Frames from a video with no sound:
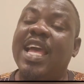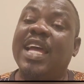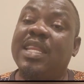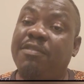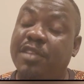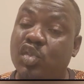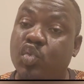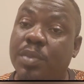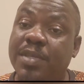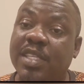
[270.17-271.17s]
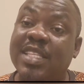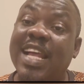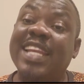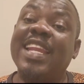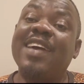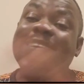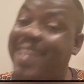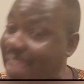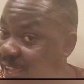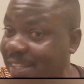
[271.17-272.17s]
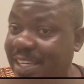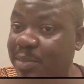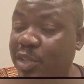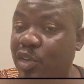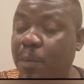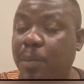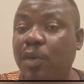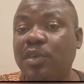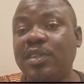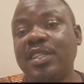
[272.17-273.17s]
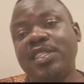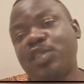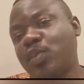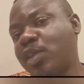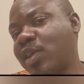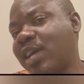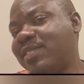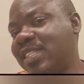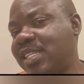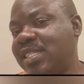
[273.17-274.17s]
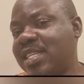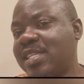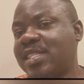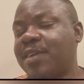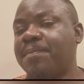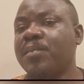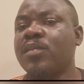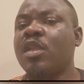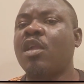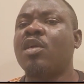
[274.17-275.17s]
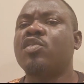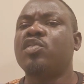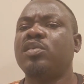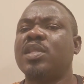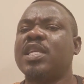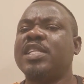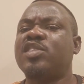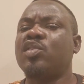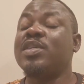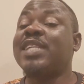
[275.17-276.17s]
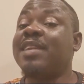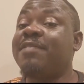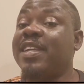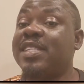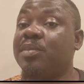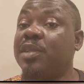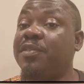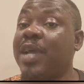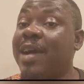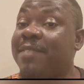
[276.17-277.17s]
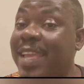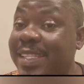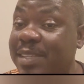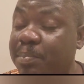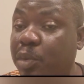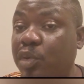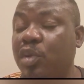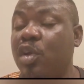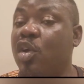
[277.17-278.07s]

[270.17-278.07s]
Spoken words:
And if it sweeps it and now end them in your pond, this is where you have the disaster. So it's always advisable, if you have earthen pond,